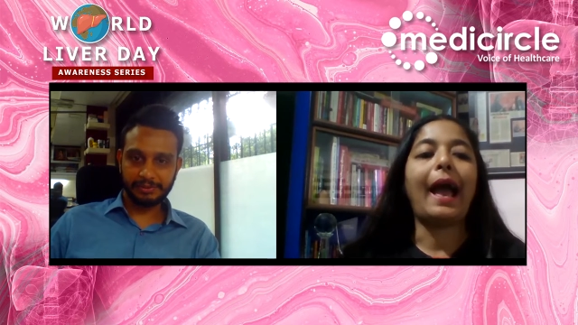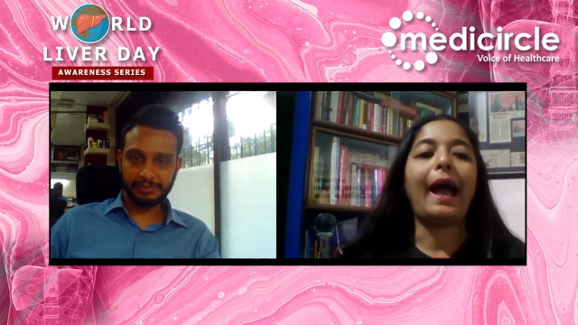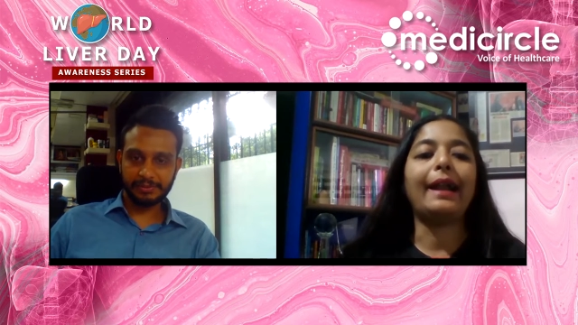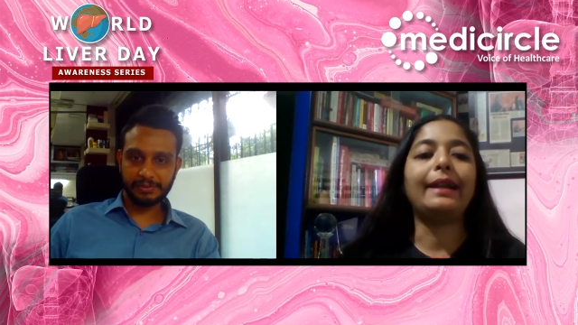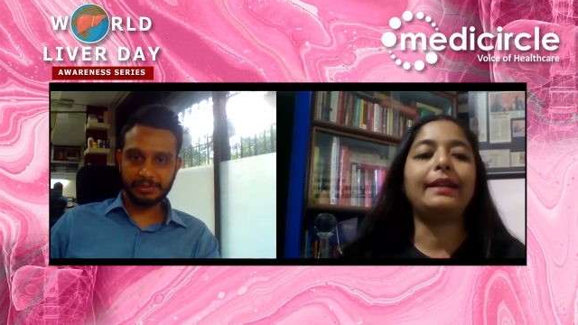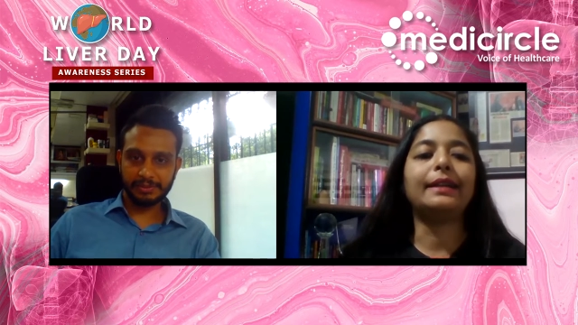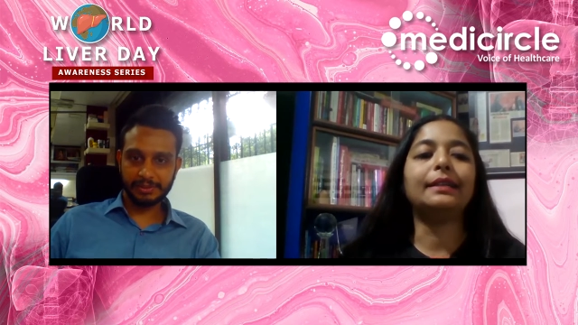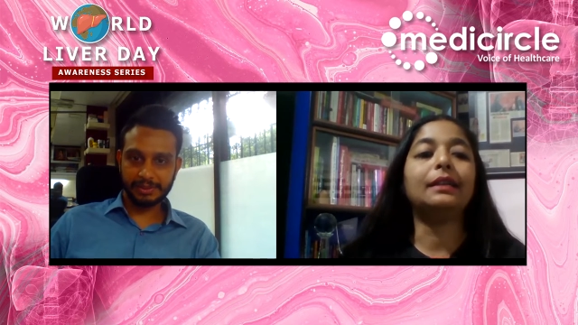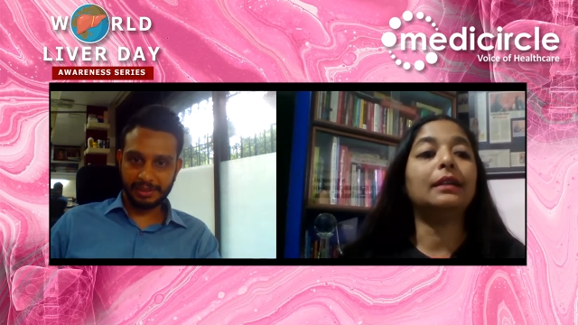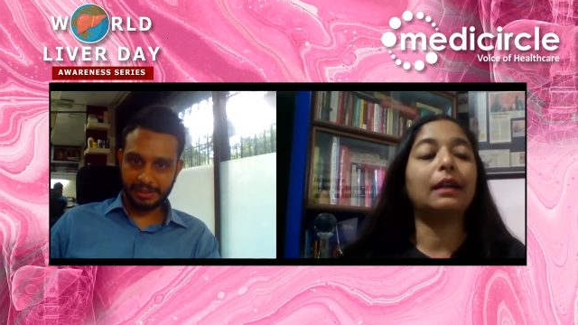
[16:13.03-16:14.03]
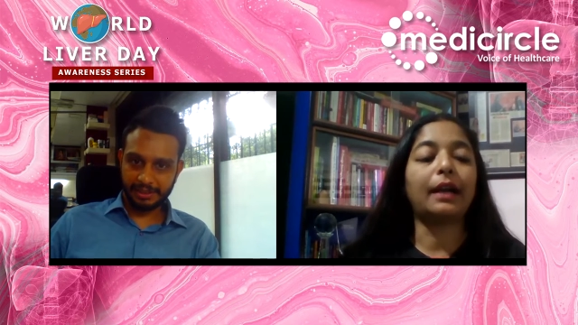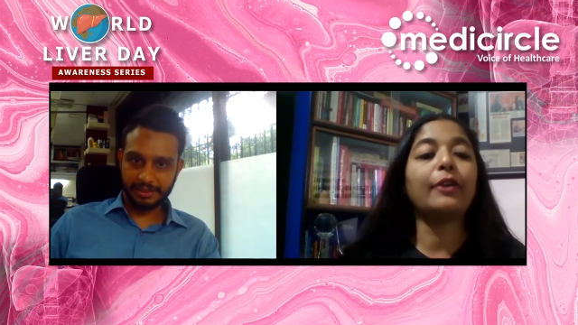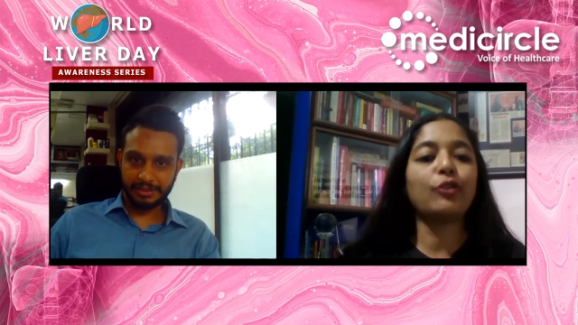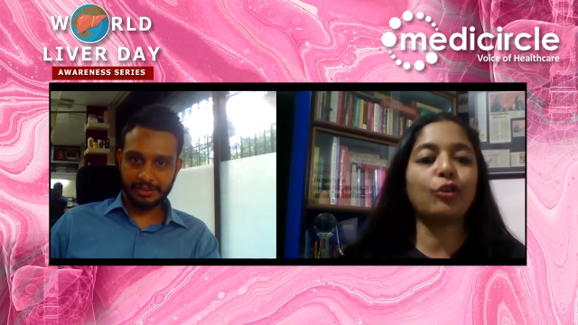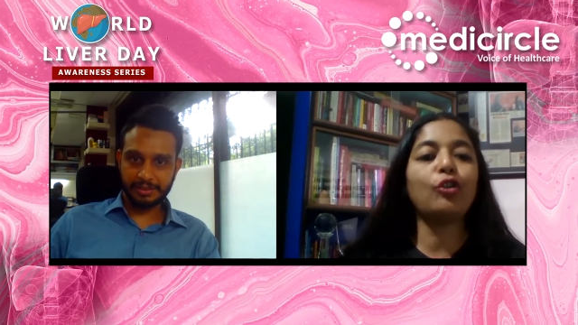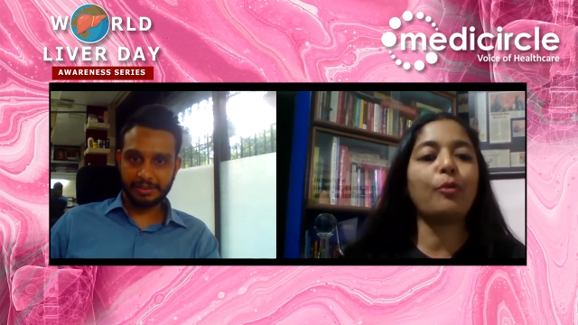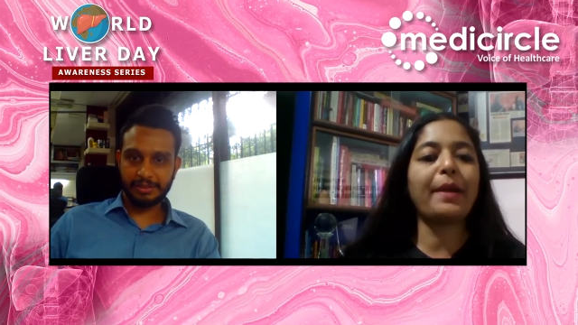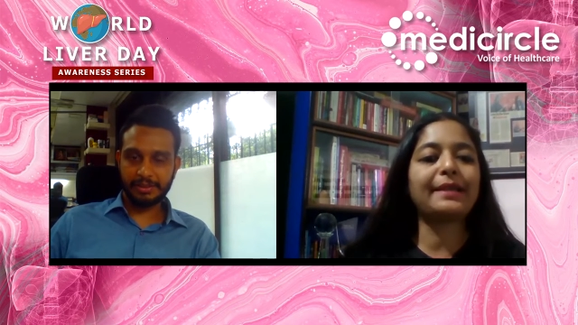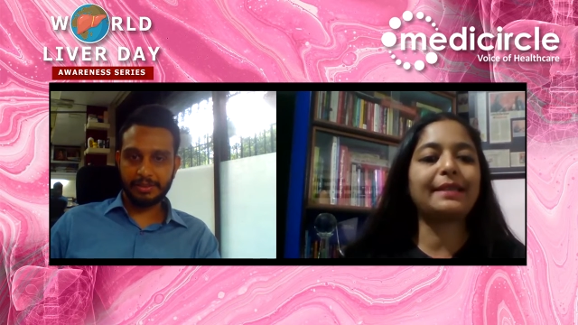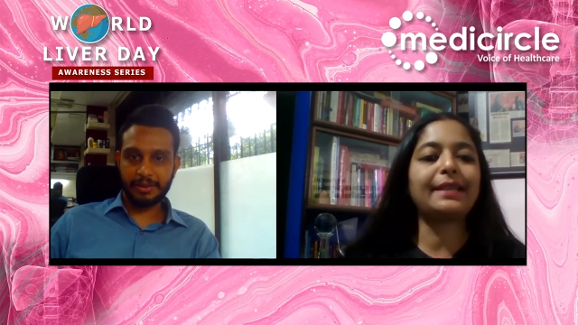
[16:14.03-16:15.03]
Speaker 1: and uh, control
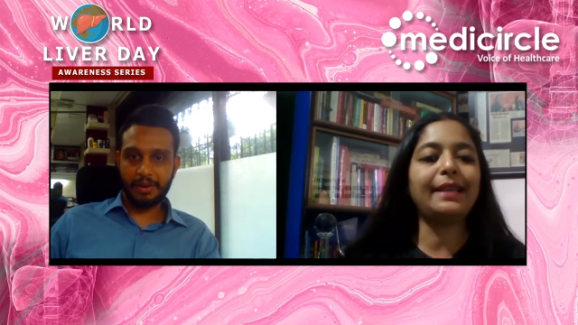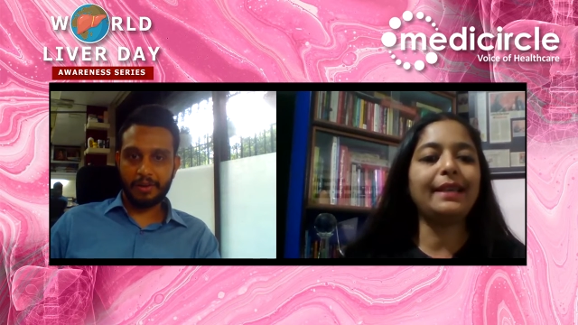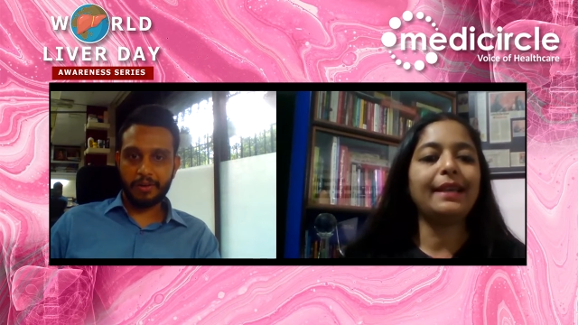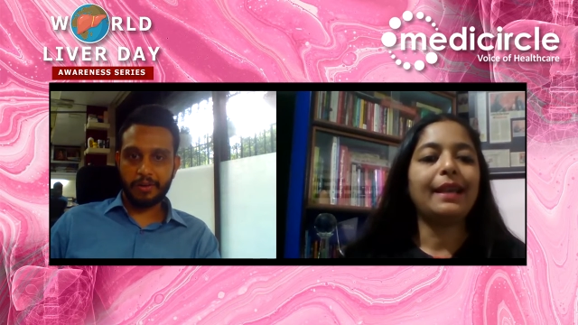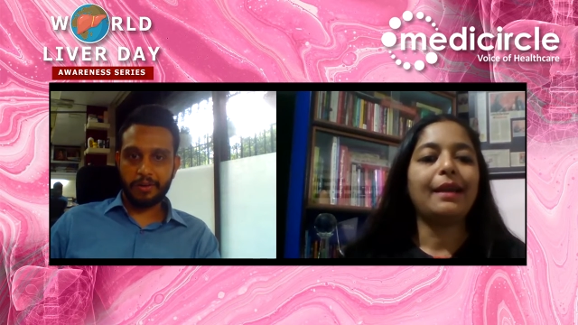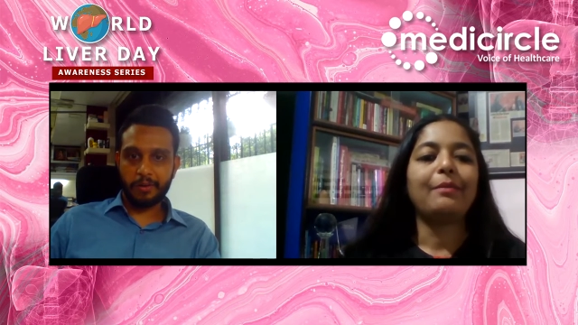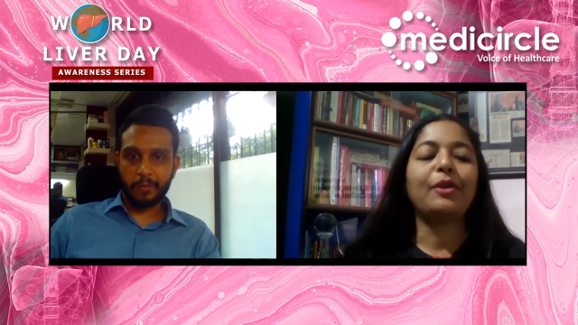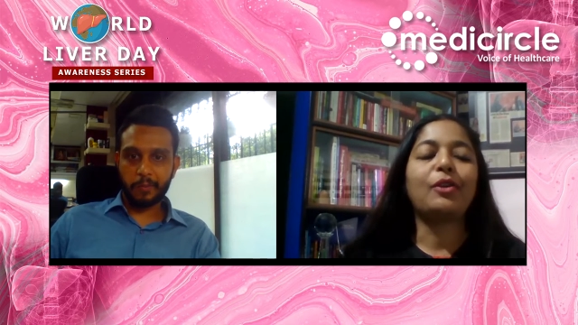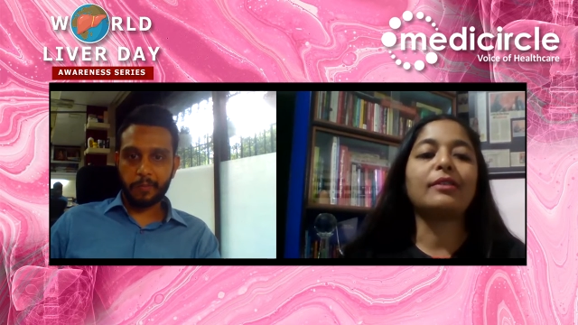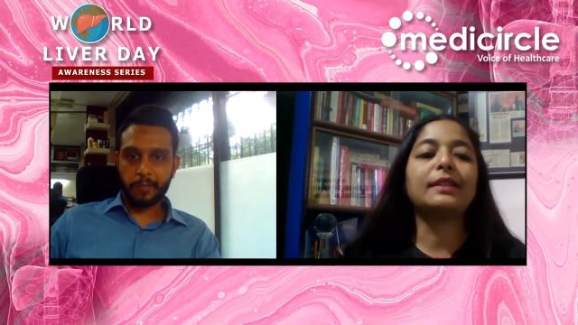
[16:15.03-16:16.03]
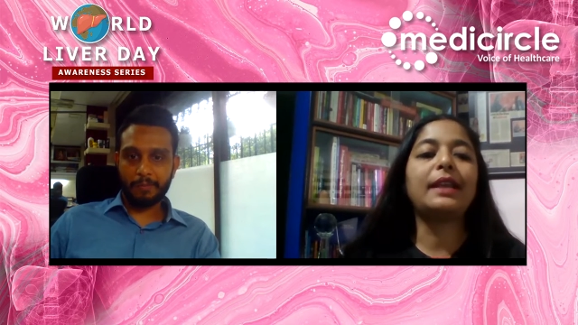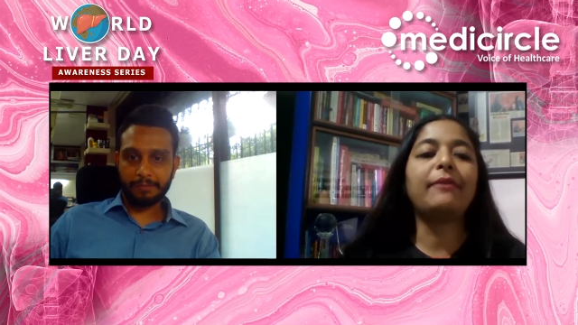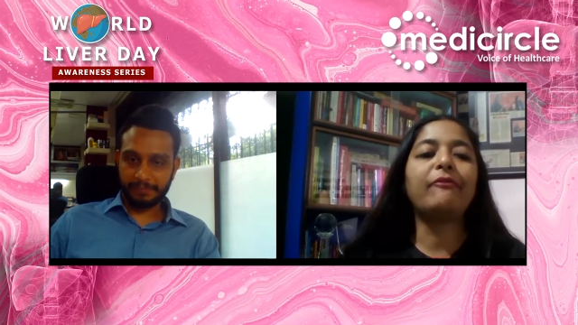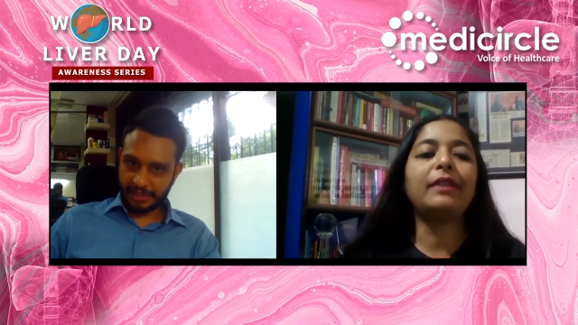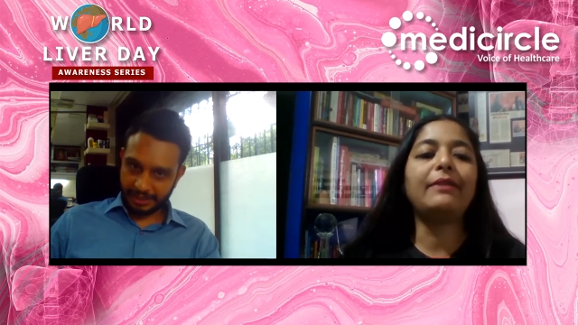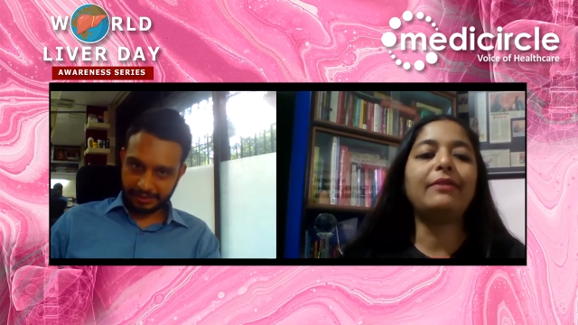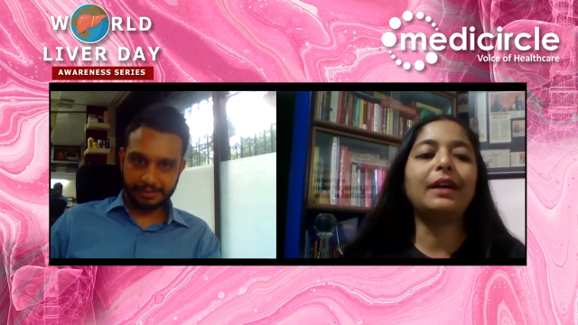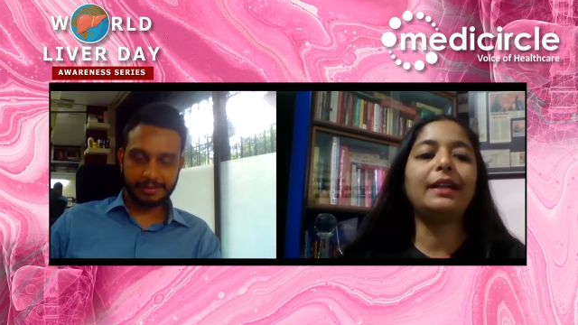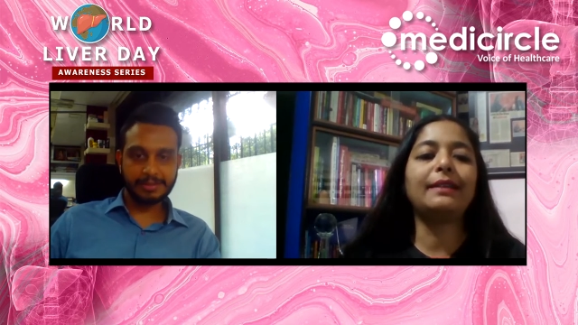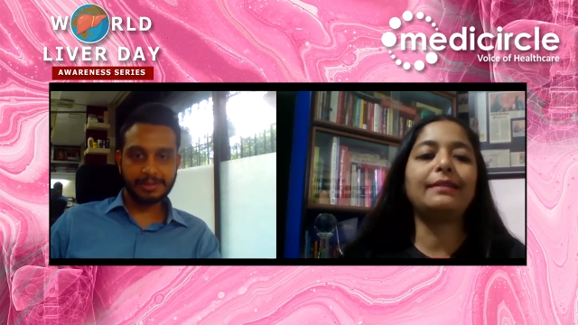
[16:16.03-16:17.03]
obesity because liver yes.